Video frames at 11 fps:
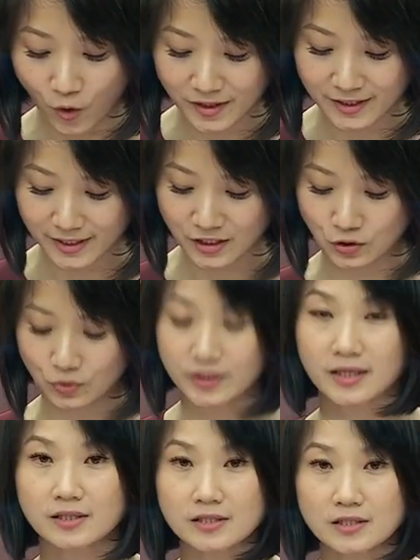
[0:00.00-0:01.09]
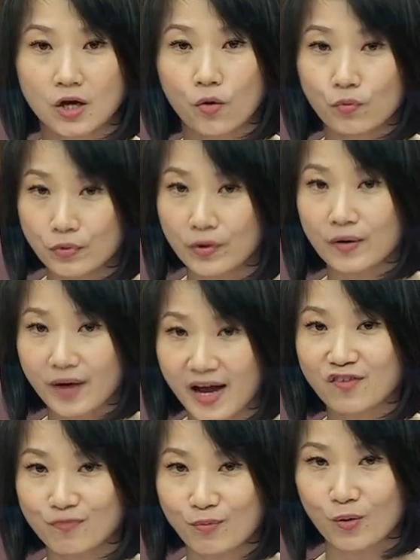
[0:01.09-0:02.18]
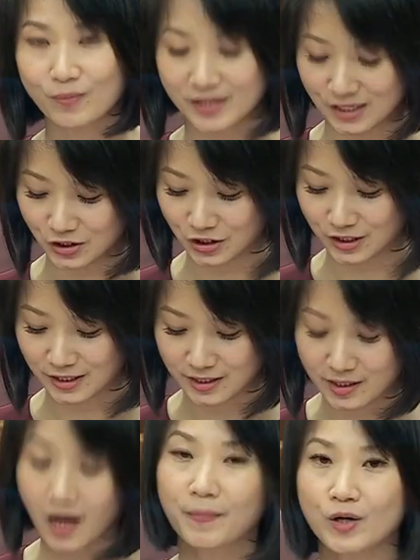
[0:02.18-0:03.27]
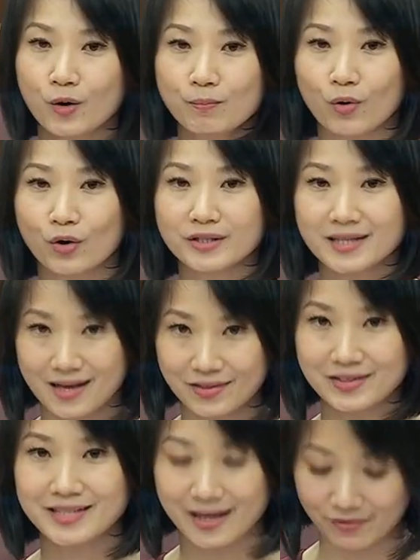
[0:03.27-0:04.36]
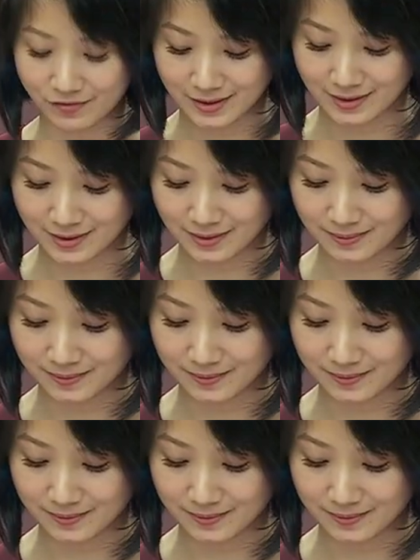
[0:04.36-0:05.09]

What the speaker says: Over the next 2 years, we will have more PSGs coming on board these efforts.